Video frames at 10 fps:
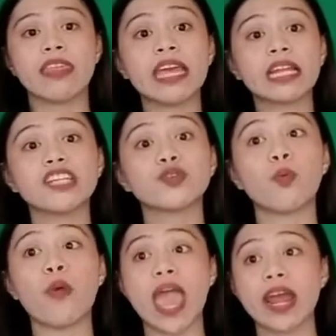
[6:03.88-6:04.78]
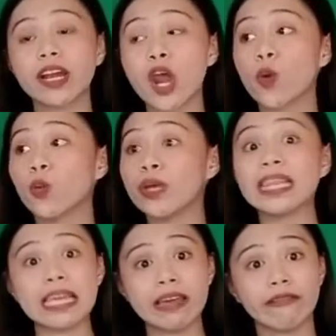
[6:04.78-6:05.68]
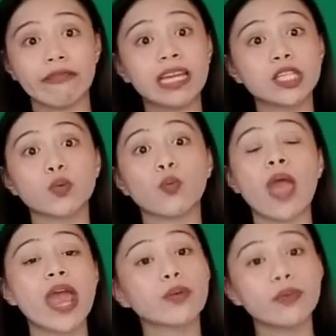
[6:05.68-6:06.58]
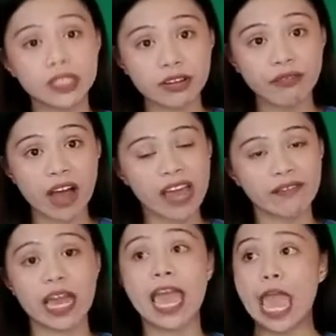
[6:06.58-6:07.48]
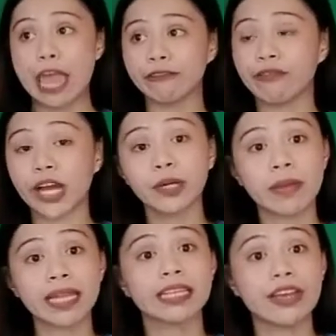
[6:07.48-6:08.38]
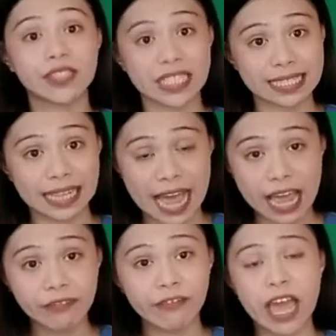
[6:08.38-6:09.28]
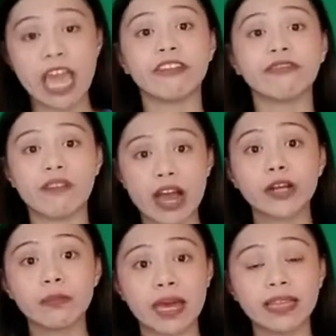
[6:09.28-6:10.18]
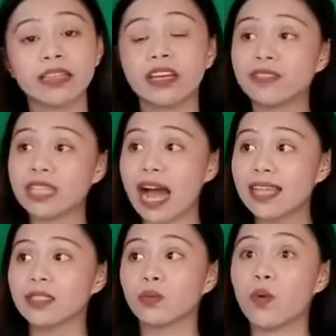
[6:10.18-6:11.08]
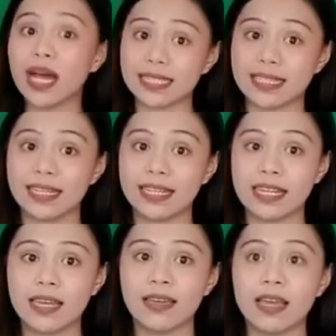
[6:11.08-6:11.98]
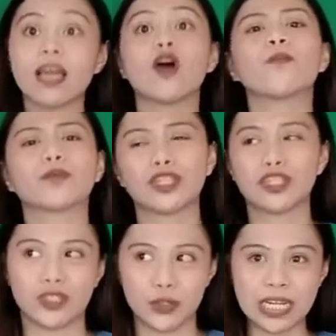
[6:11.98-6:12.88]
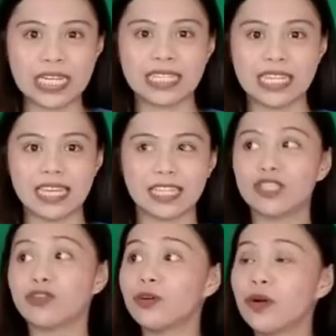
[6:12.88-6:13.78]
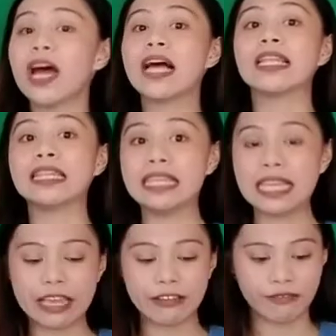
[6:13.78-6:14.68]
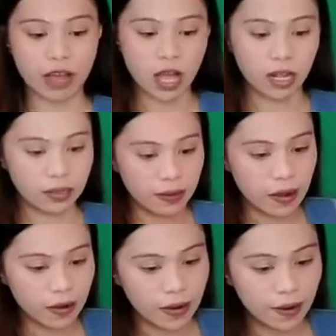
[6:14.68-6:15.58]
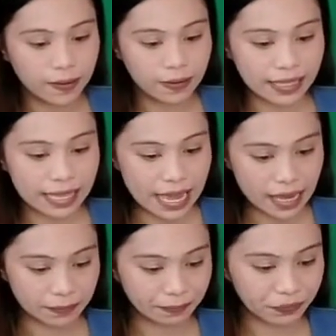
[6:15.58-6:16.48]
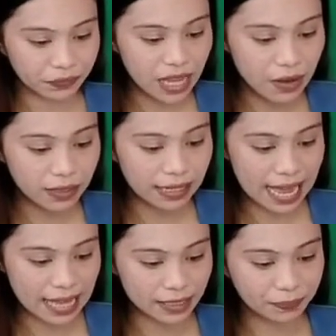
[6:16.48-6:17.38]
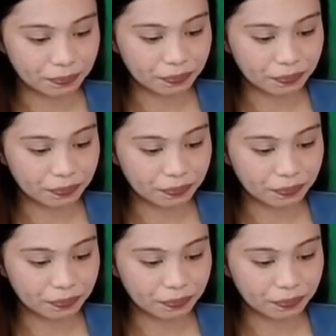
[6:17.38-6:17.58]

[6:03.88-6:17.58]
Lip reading: it is where we live. It is where we survive. Environment gives us life. Environment gives us what? Opportunity to live long. Okay, now class,